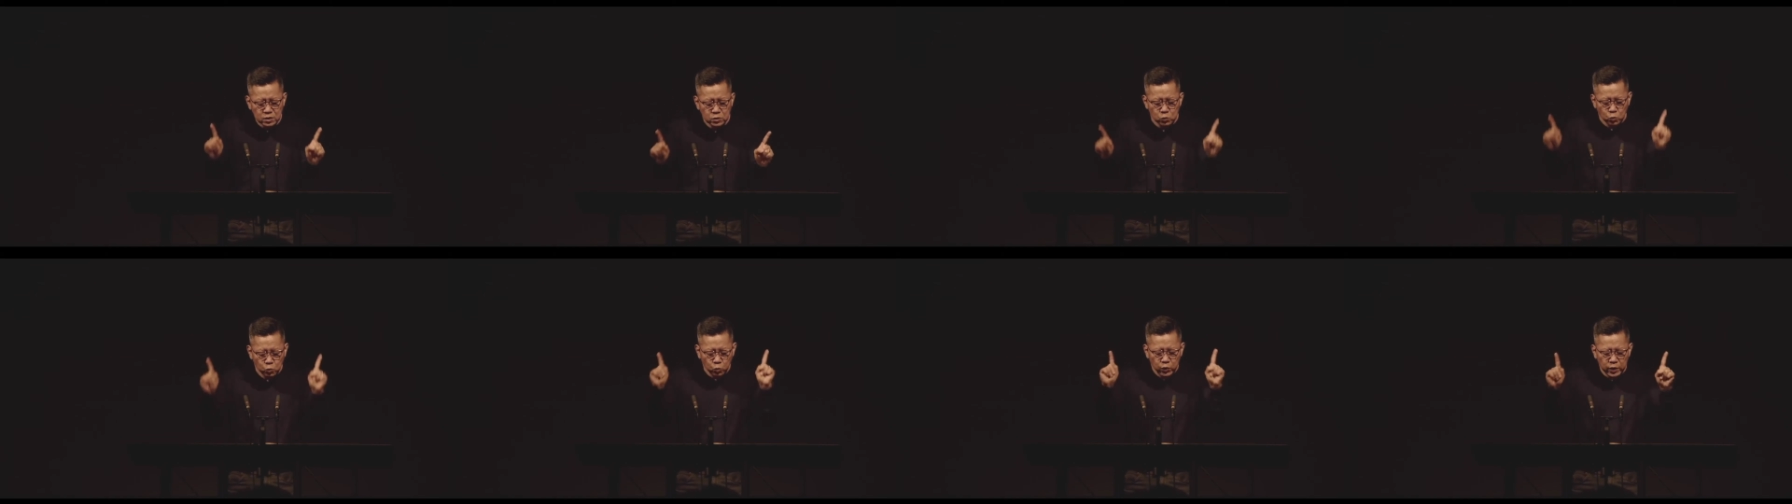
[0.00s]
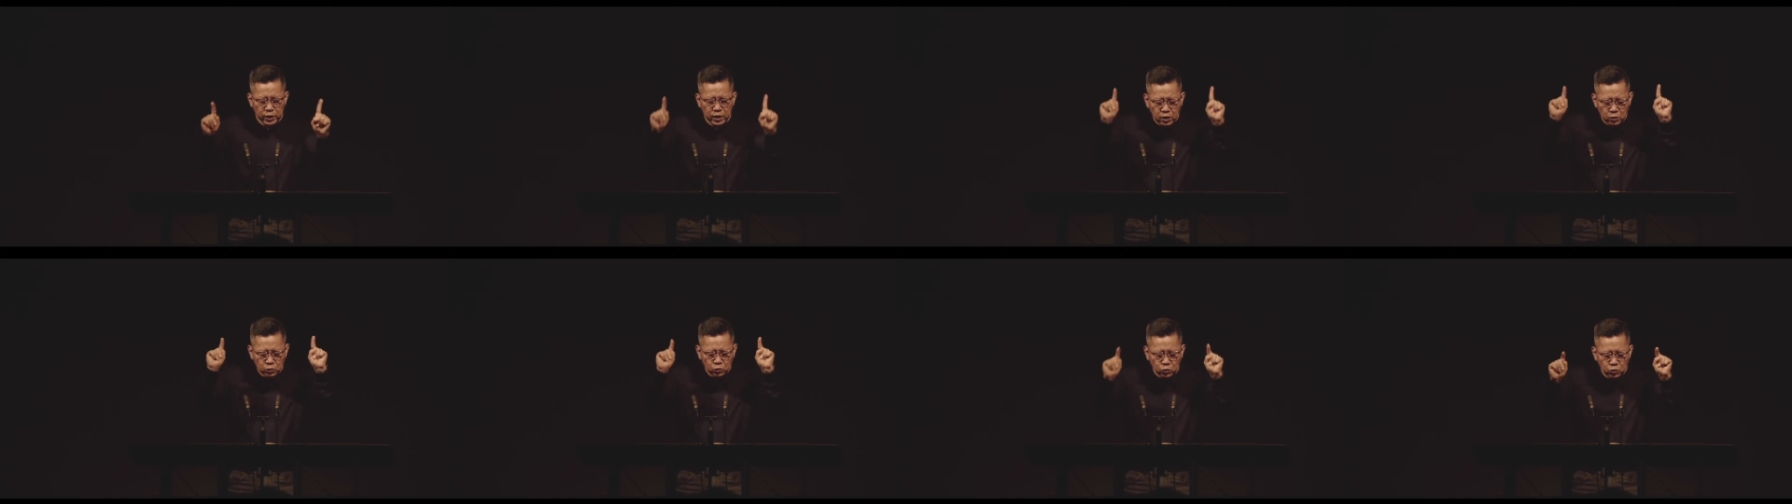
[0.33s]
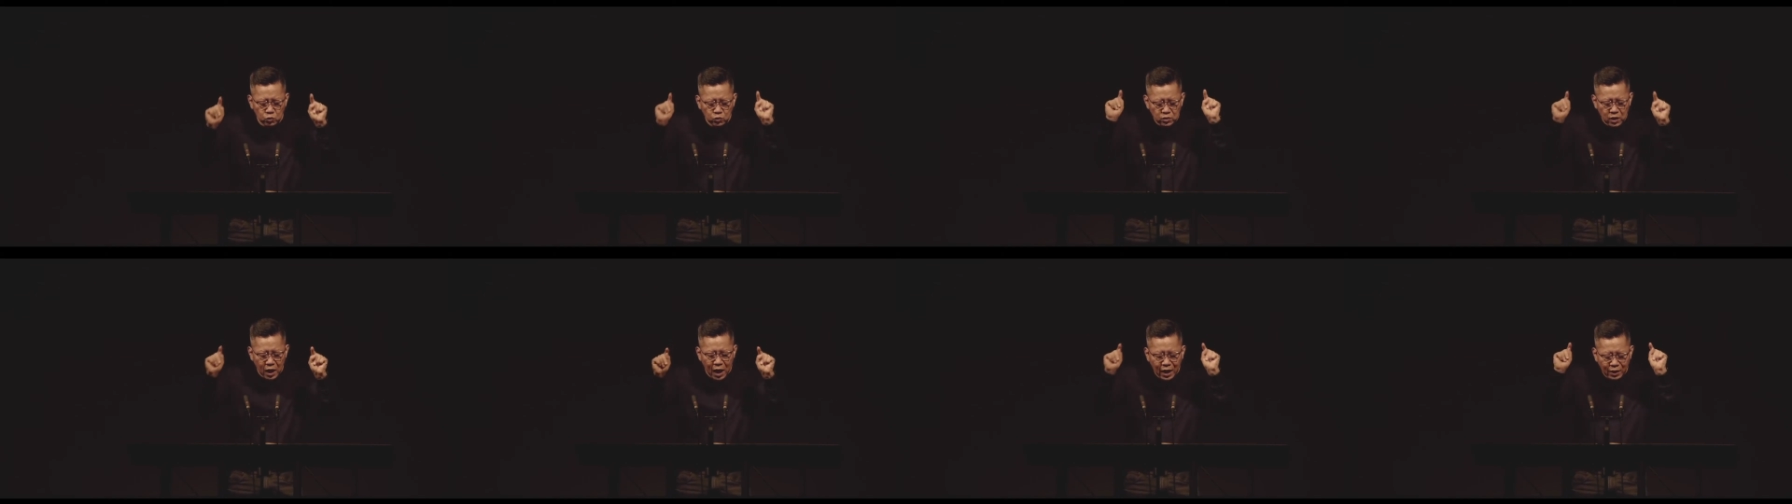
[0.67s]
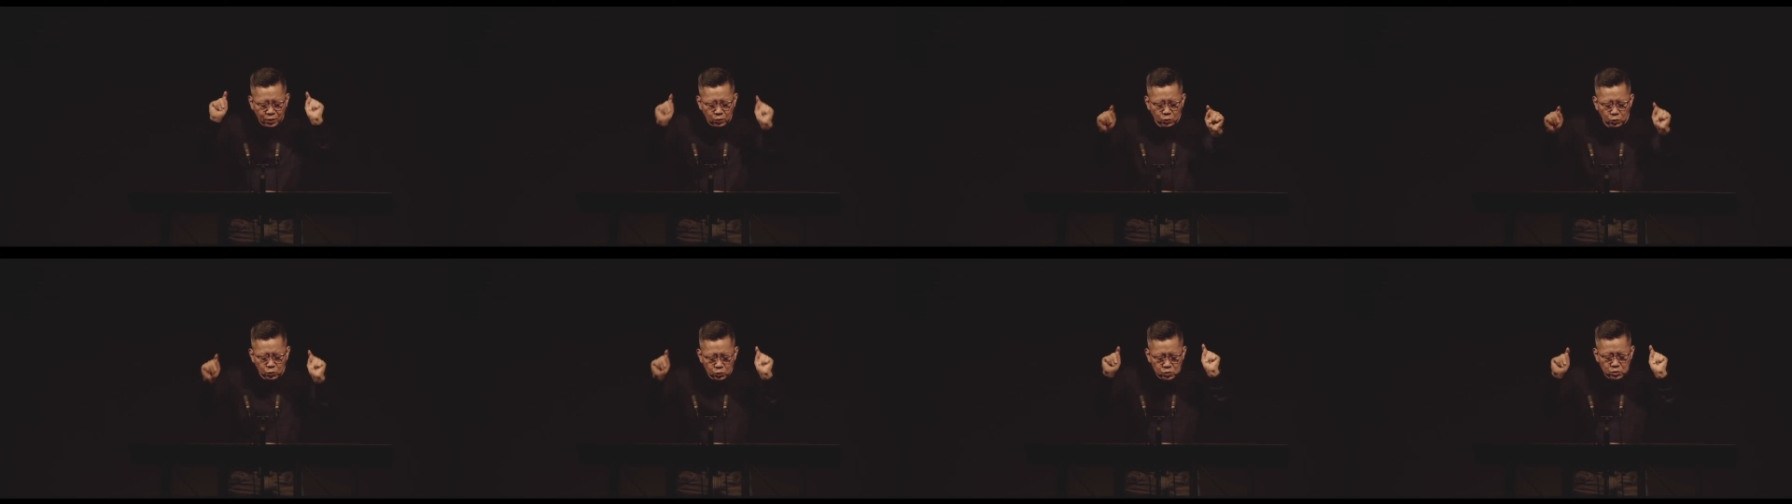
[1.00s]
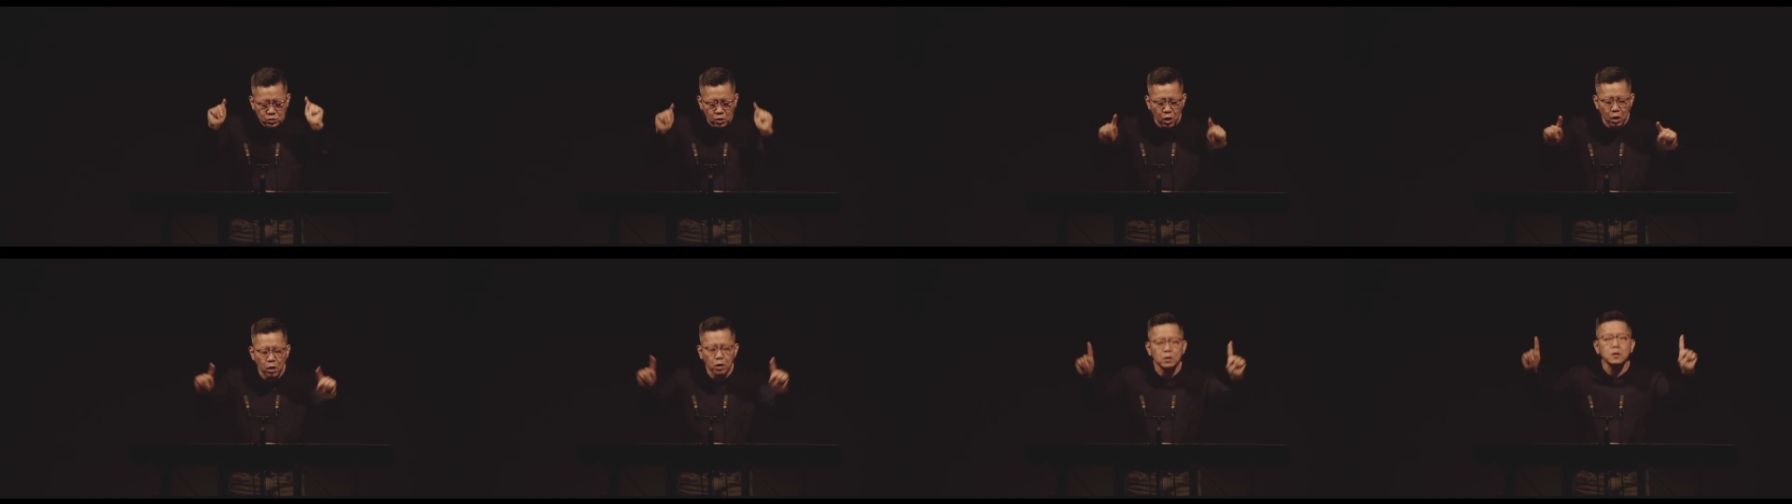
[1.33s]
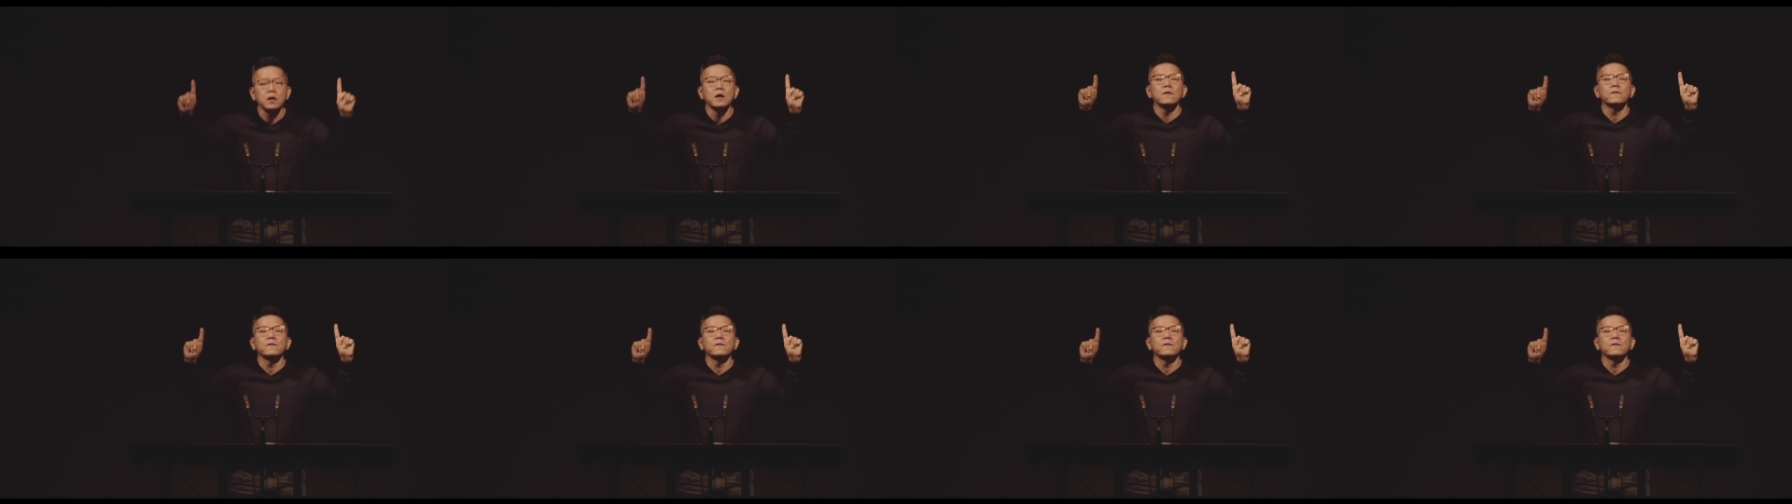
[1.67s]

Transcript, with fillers: we do not lose heart.